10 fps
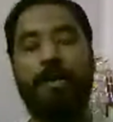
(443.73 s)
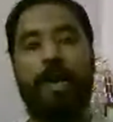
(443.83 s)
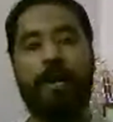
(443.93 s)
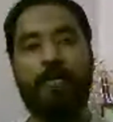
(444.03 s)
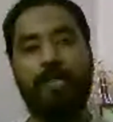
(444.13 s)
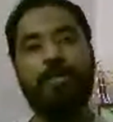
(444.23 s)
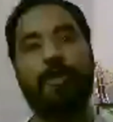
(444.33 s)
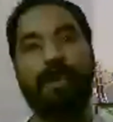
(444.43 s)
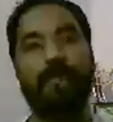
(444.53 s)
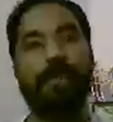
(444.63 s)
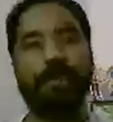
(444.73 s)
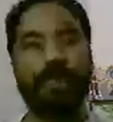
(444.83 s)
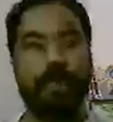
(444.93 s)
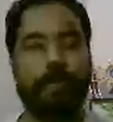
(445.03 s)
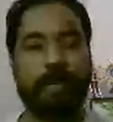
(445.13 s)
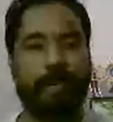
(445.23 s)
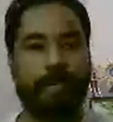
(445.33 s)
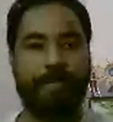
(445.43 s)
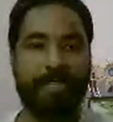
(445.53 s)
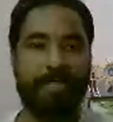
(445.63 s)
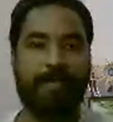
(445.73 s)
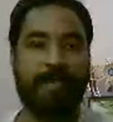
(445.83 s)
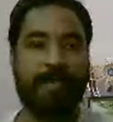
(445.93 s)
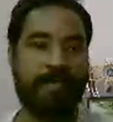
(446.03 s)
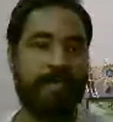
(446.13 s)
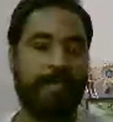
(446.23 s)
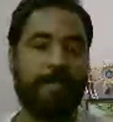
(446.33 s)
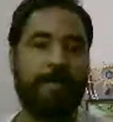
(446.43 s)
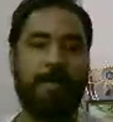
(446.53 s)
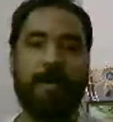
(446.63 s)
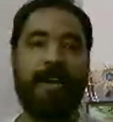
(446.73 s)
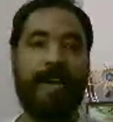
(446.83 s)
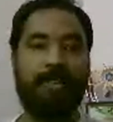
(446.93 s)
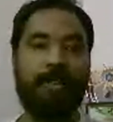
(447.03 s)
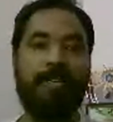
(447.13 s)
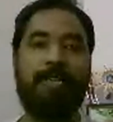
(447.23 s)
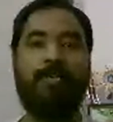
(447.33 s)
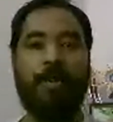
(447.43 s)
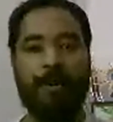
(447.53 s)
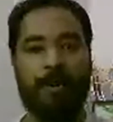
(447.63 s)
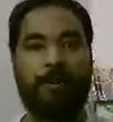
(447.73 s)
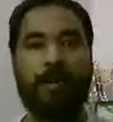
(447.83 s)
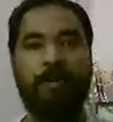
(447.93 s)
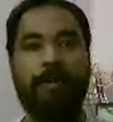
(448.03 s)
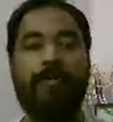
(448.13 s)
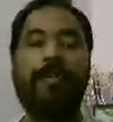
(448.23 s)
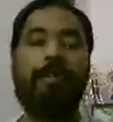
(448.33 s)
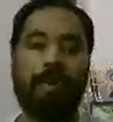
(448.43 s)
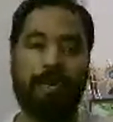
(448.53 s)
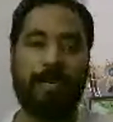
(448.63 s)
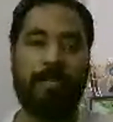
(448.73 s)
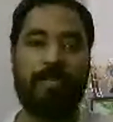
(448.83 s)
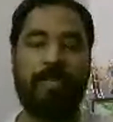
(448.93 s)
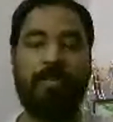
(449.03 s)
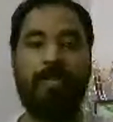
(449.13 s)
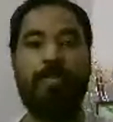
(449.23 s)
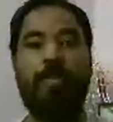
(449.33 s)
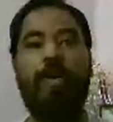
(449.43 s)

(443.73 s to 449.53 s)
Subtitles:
And once you have at least 1 year of experience, you can actually talk about different organization to